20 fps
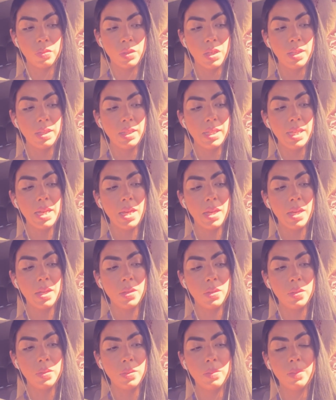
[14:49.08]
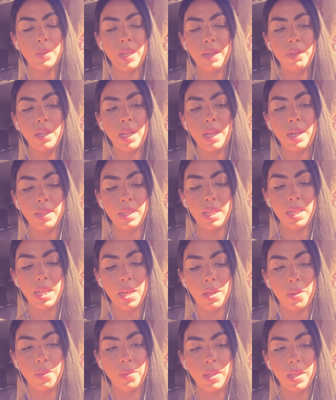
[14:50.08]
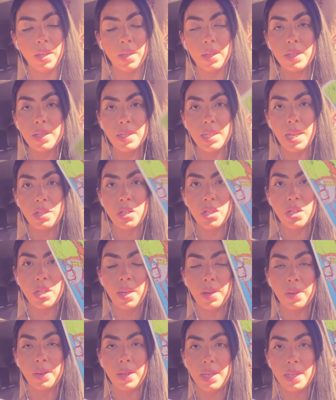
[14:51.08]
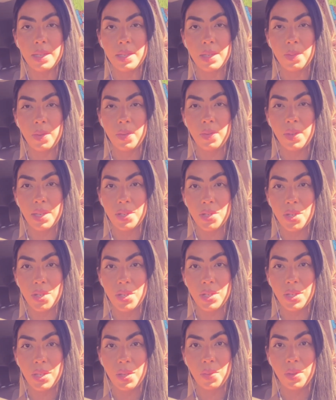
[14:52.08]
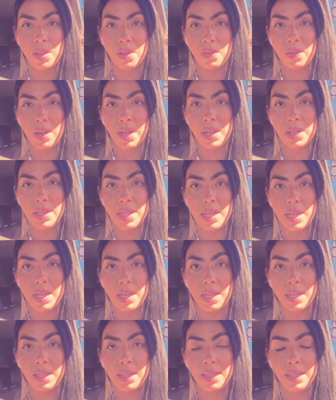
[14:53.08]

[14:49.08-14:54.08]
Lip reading: Leo. We have a lot of Leo here. Sag, Aries. Some of you guys are dealing with a fire sign.